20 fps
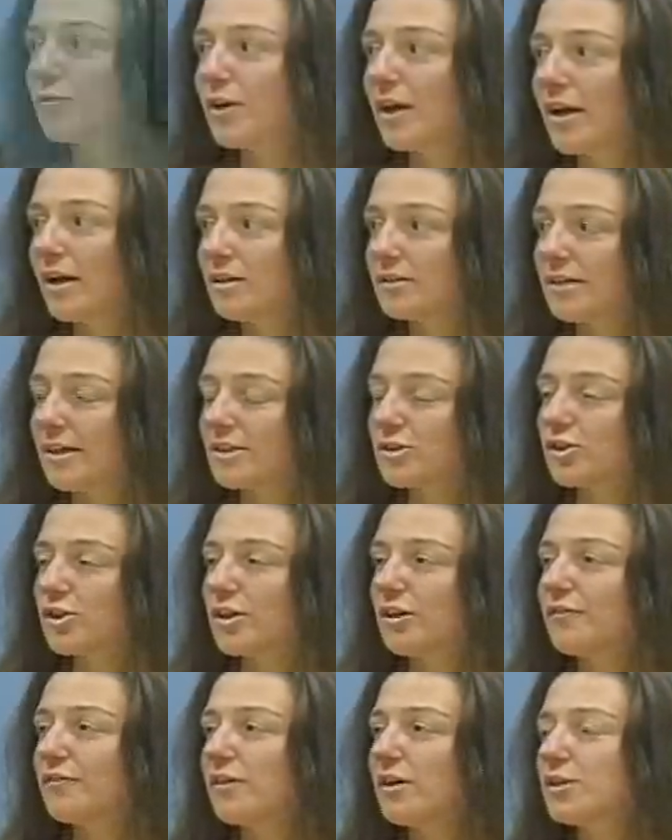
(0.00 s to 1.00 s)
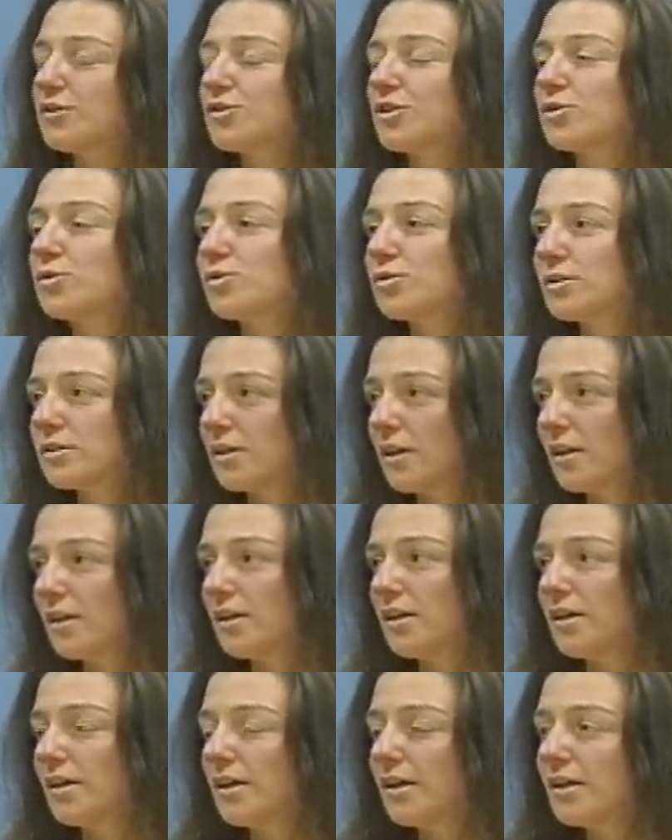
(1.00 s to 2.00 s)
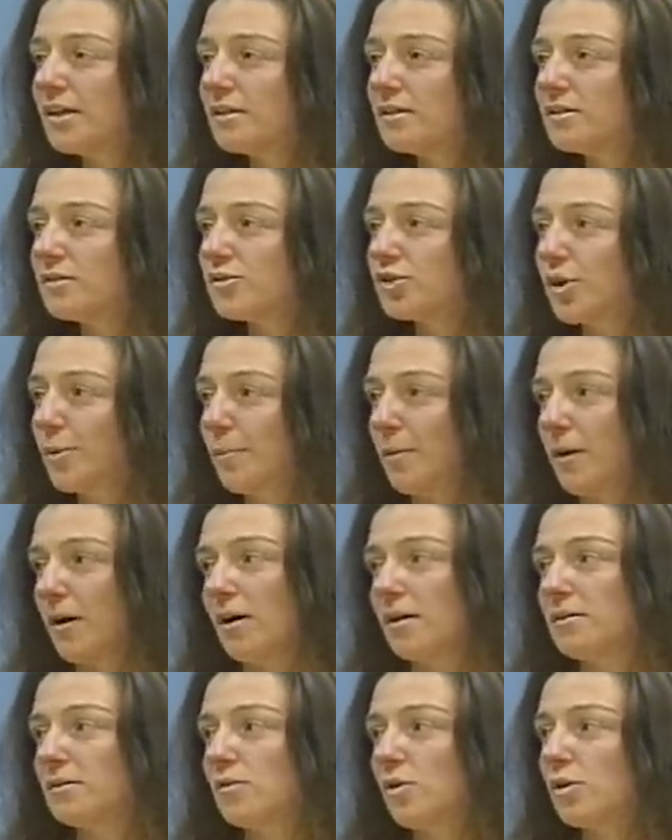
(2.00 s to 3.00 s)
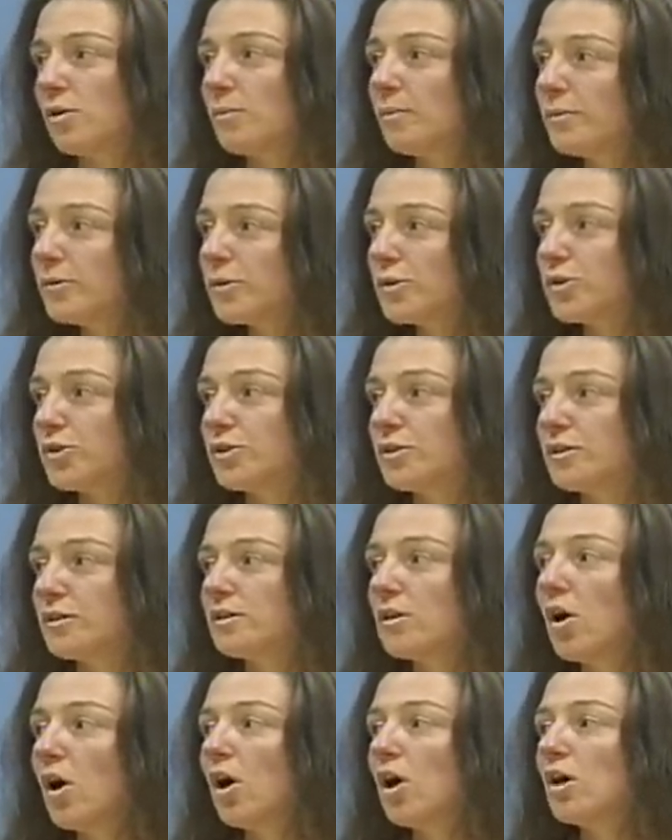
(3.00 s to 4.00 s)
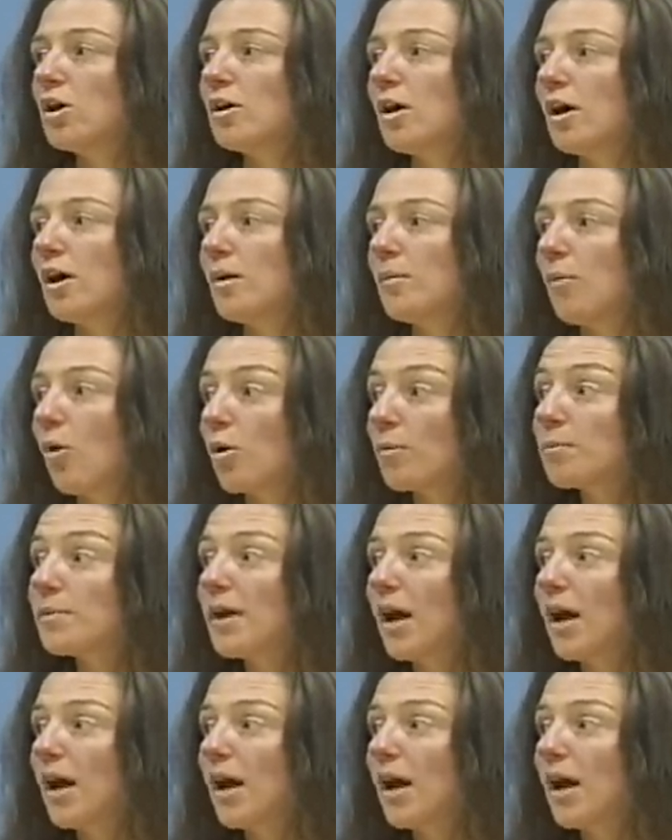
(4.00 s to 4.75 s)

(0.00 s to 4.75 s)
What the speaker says: we had actually Farshad Hosseini in Japan on a mission on